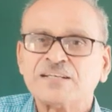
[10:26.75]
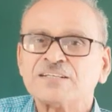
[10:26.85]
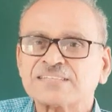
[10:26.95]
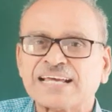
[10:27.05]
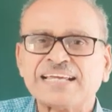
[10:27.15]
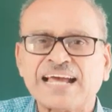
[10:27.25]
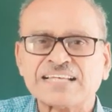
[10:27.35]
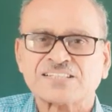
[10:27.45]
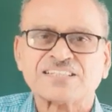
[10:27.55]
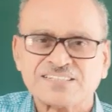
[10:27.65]
Psi
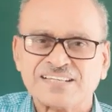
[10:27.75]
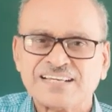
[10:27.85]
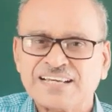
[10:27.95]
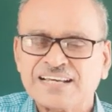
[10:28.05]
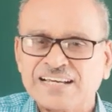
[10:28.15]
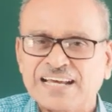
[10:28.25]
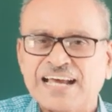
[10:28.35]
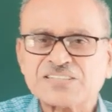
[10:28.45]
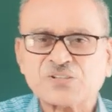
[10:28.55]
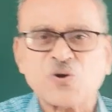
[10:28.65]
as such
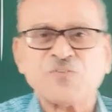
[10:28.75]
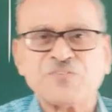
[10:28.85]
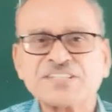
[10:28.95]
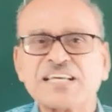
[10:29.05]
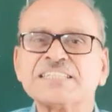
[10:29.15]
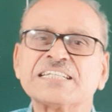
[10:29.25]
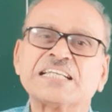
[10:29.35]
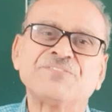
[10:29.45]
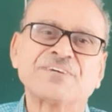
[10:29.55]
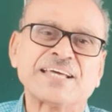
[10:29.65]
has no physical
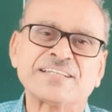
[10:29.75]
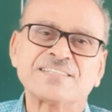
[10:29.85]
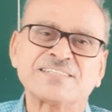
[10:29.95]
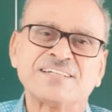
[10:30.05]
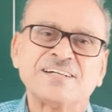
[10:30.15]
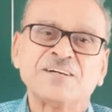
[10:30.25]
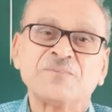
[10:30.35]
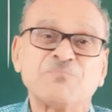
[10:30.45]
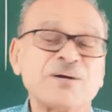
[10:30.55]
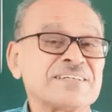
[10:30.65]
significance,
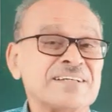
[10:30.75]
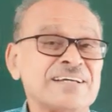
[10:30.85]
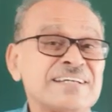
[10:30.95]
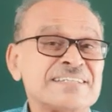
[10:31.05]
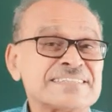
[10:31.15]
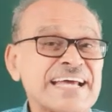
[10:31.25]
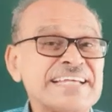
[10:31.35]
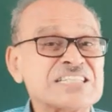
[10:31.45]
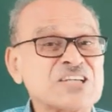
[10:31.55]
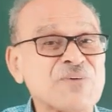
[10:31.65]
but psi
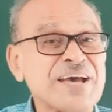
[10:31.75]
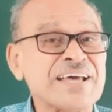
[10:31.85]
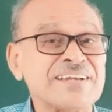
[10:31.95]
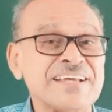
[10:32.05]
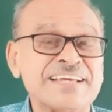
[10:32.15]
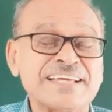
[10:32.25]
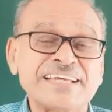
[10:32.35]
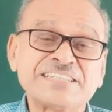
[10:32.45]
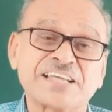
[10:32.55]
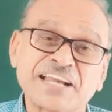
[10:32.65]
square
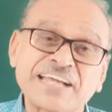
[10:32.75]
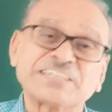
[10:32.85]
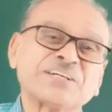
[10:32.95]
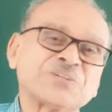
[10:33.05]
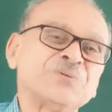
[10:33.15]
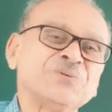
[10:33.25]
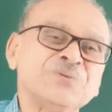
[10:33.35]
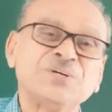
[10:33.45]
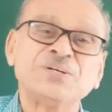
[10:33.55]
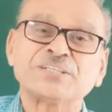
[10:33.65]
is related
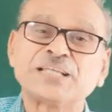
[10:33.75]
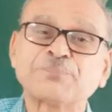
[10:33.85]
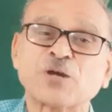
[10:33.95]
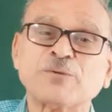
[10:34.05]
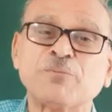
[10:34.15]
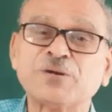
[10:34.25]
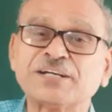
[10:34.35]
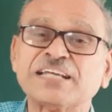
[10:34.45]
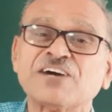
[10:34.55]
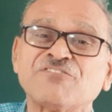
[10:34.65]
to the
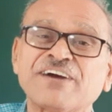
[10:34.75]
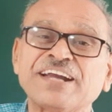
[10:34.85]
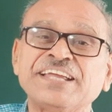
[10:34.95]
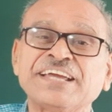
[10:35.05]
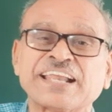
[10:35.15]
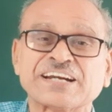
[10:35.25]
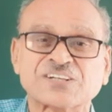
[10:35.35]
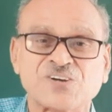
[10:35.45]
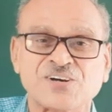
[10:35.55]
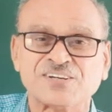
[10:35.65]
probability of finding
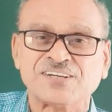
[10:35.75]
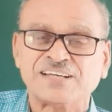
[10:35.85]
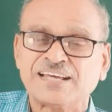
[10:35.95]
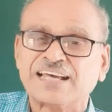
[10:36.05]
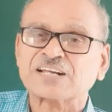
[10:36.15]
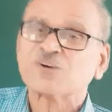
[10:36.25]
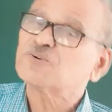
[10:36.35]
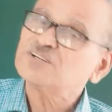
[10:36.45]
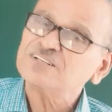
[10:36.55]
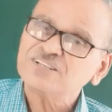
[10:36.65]
electron
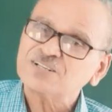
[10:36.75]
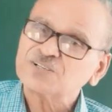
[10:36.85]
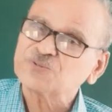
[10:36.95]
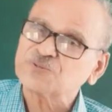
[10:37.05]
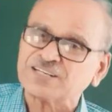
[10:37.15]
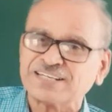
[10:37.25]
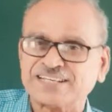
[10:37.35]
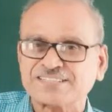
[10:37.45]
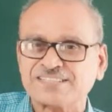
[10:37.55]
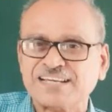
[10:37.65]
around
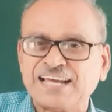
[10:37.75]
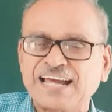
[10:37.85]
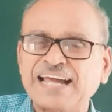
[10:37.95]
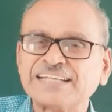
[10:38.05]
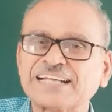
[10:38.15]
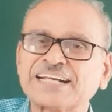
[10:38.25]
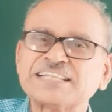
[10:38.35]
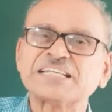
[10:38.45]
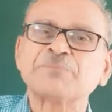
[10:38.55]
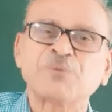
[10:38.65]
nucleus, and that
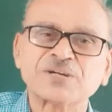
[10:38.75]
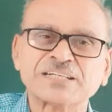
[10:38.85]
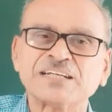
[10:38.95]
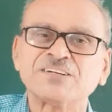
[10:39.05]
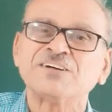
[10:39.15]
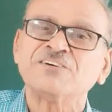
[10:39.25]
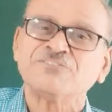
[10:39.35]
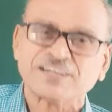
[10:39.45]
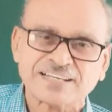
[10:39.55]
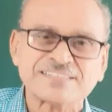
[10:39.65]
is important
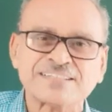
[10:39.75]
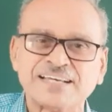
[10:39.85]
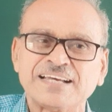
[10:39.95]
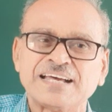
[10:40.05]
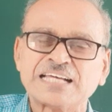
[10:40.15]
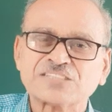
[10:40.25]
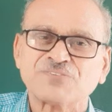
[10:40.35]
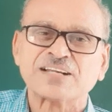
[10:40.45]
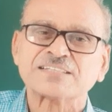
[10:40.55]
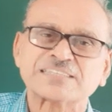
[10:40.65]
for us as
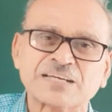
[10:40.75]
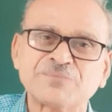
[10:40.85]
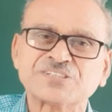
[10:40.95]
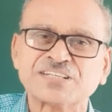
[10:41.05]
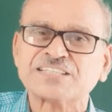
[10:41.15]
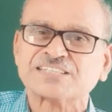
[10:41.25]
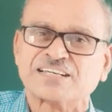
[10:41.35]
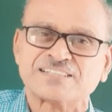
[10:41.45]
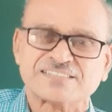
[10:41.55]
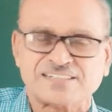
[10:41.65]
far as chemistry is
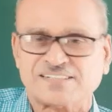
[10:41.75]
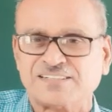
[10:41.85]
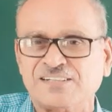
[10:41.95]
concerned.